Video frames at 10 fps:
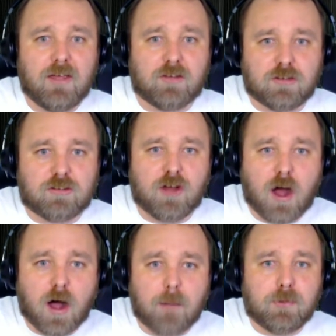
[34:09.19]
It's just an
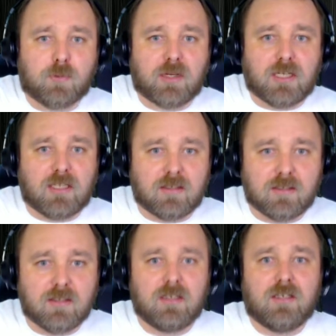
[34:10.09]
upgrade
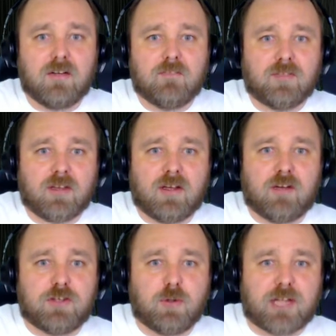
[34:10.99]

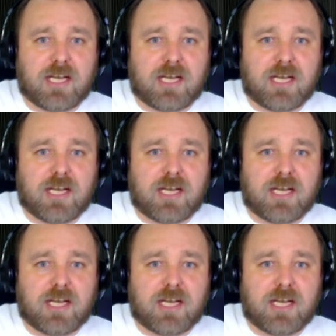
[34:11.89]
of the old.